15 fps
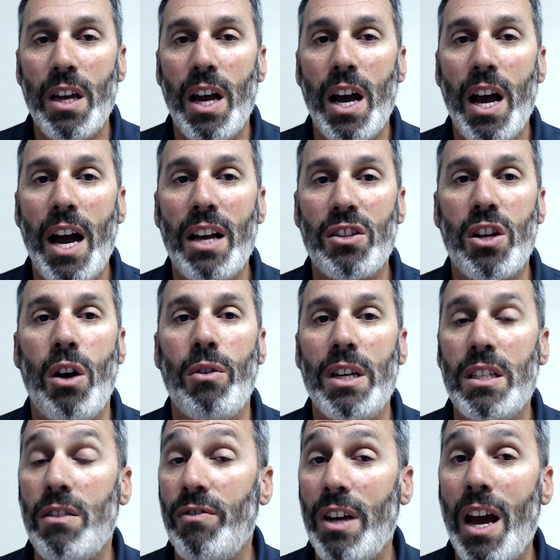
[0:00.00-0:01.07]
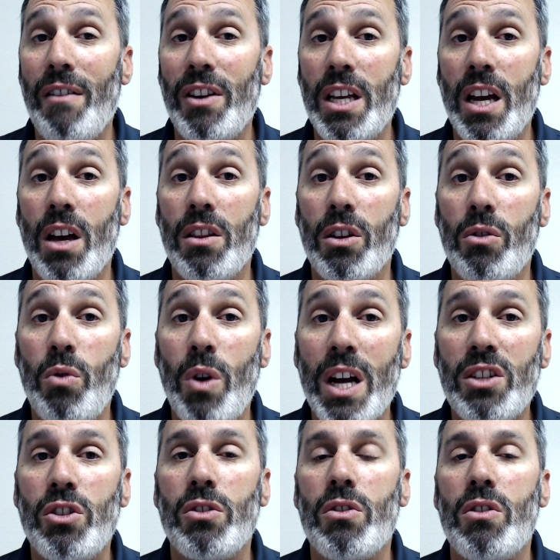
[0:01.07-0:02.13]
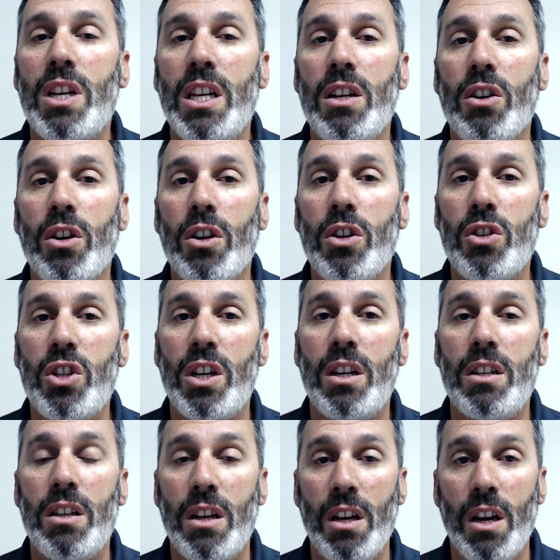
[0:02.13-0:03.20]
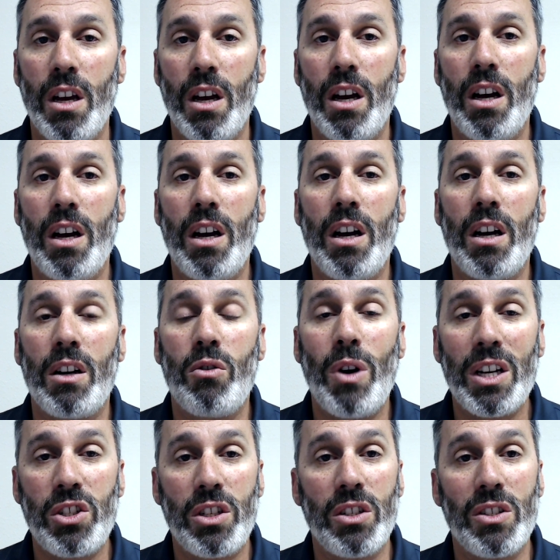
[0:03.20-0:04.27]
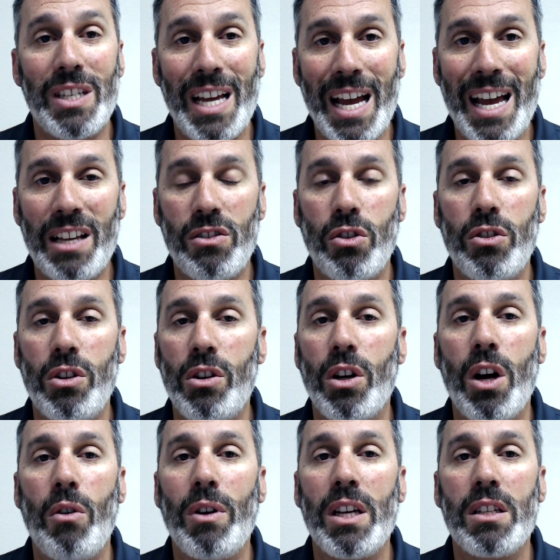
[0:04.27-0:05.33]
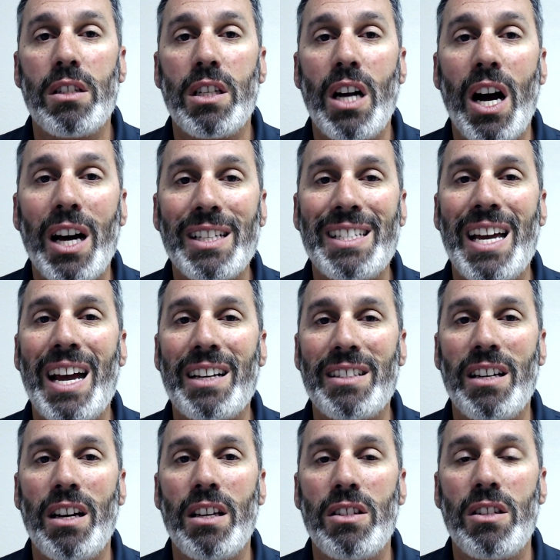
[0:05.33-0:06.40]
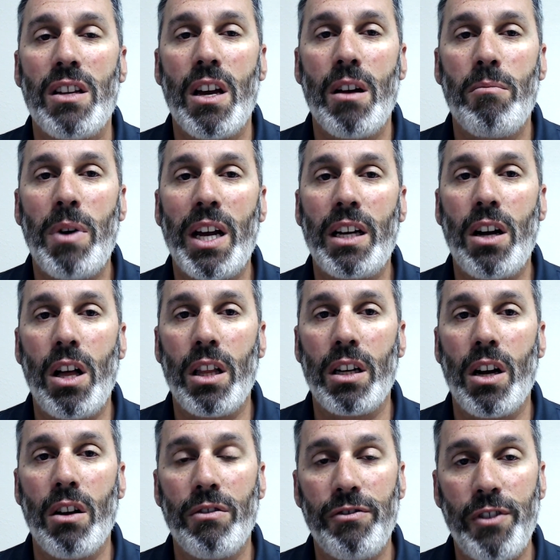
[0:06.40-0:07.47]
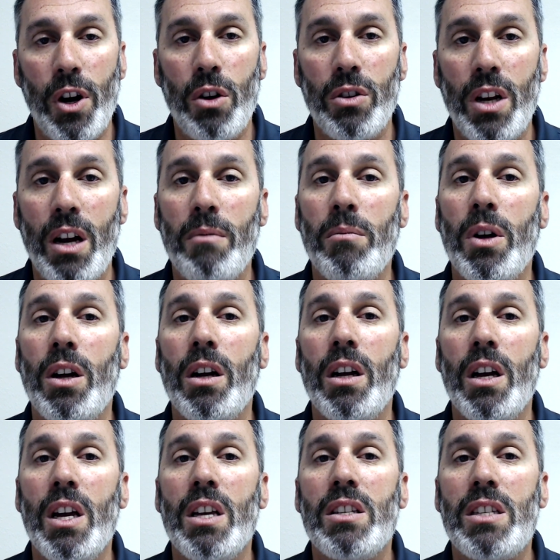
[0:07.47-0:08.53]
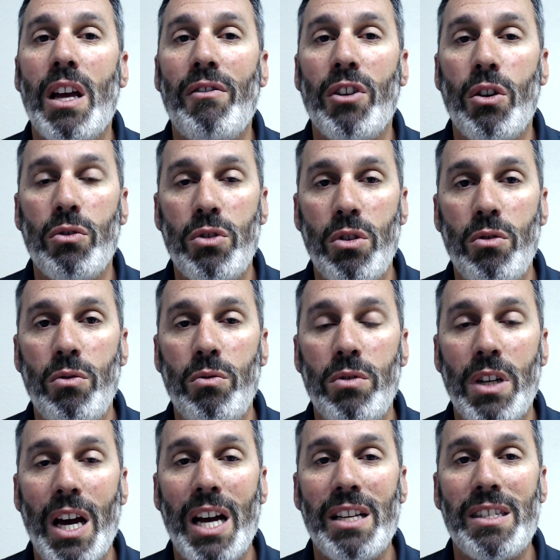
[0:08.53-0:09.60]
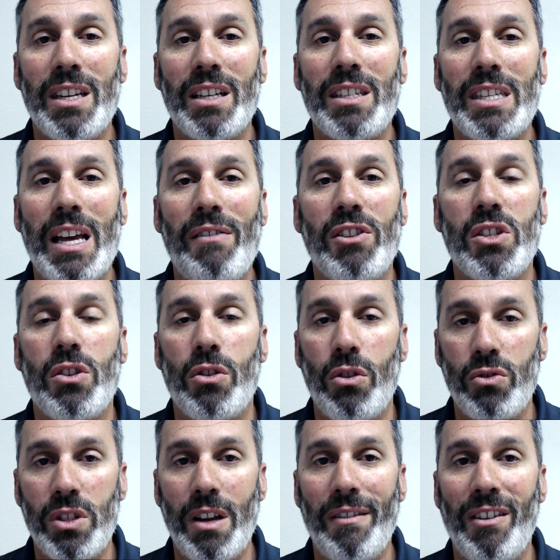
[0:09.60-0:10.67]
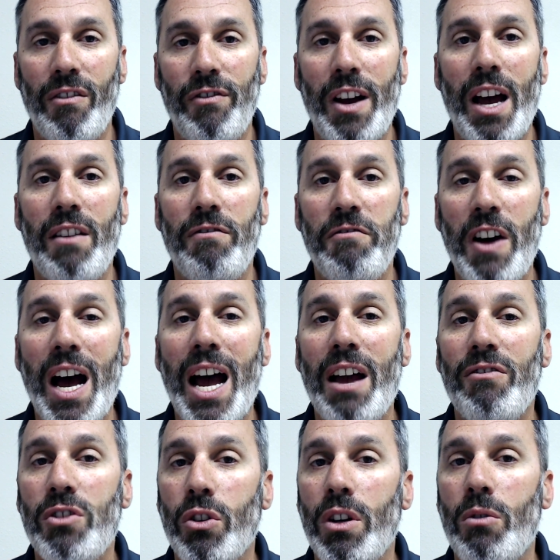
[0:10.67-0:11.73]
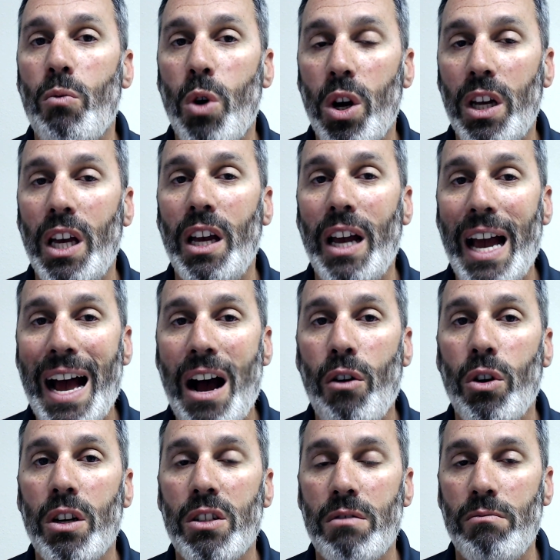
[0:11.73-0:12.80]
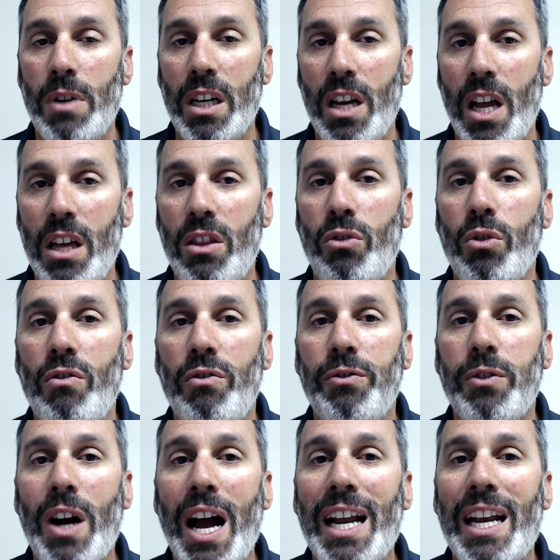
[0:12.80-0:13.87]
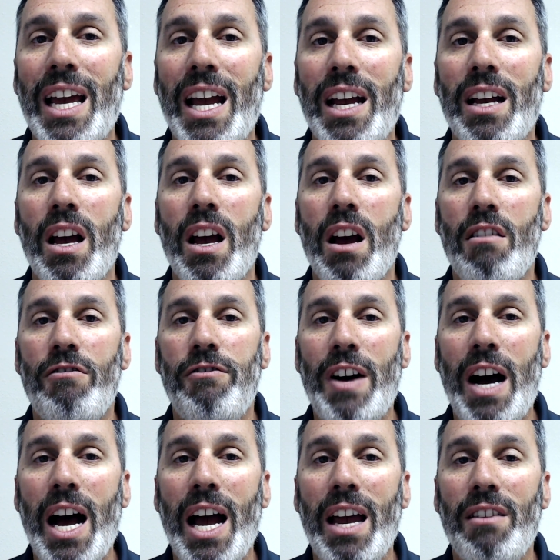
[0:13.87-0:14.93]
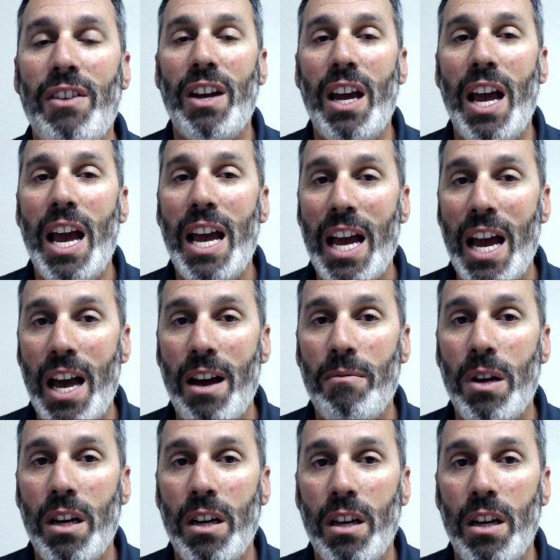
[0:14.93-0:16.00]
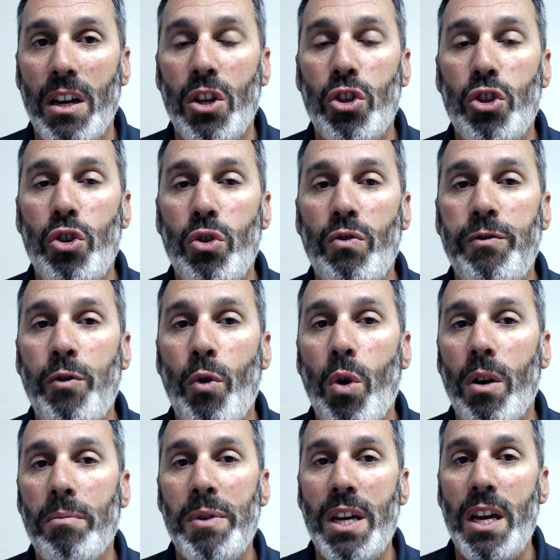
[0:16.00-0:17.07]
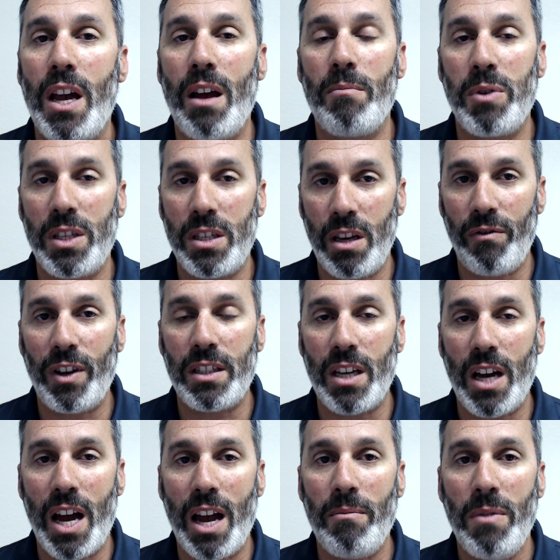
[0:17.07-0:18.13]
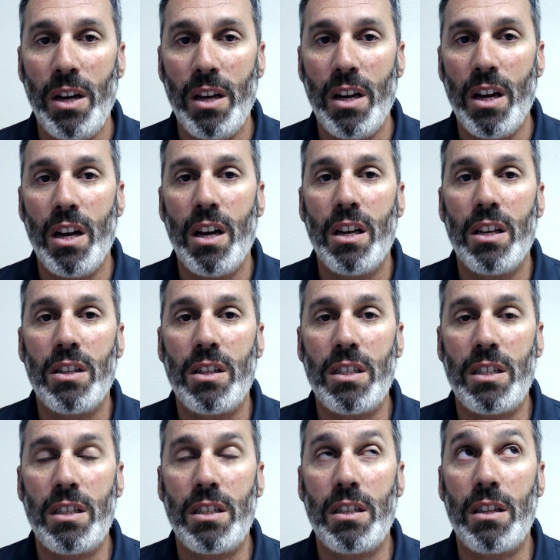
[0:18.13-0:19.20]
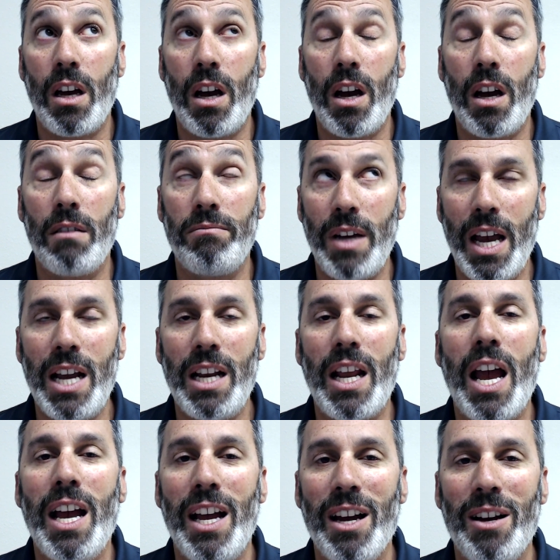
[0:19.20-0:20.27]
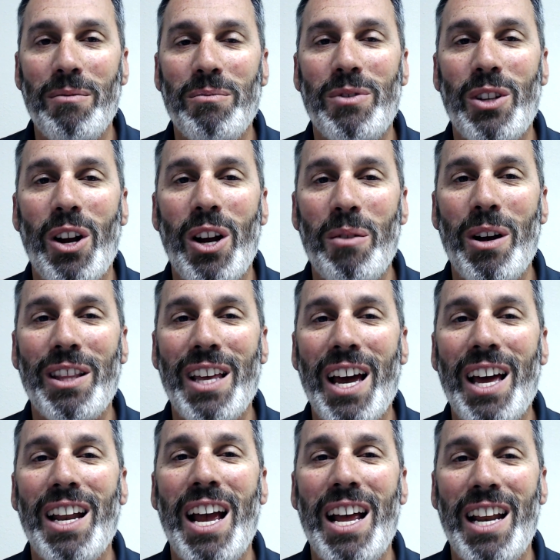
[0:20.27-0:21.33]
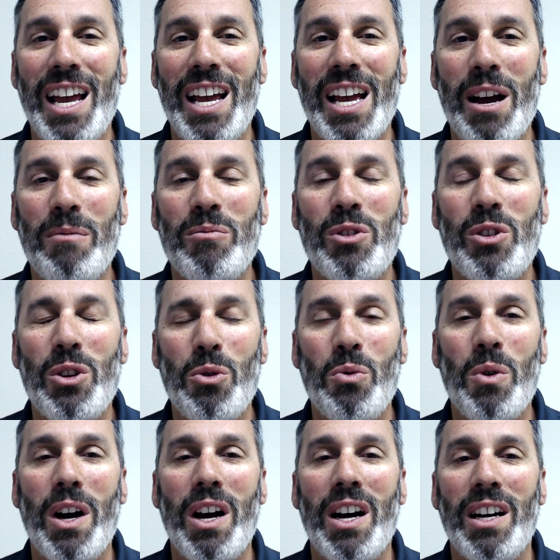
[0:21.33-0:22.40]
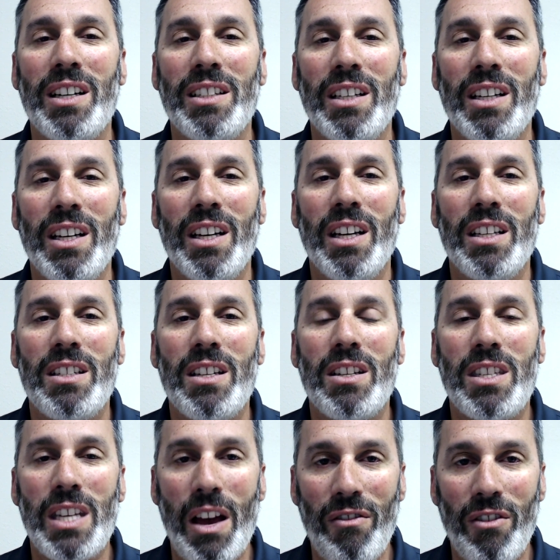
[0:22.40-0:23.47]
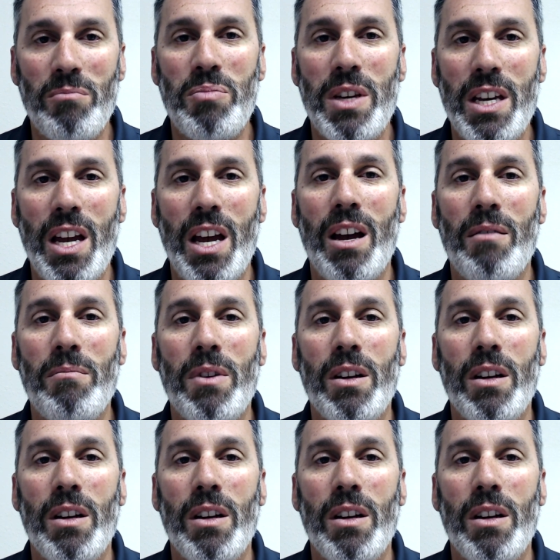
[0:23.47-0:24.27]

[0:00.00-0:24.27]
As always, if you have any other questions or need urgent questions answered, you can always contact us by calling our phone number 702-967-0755 during working hours, Monday through Friday, 5 a.m. to 4 p.m. Pacific time, 8 a.m. sorry about that, 8 a.m. to 7 p.m.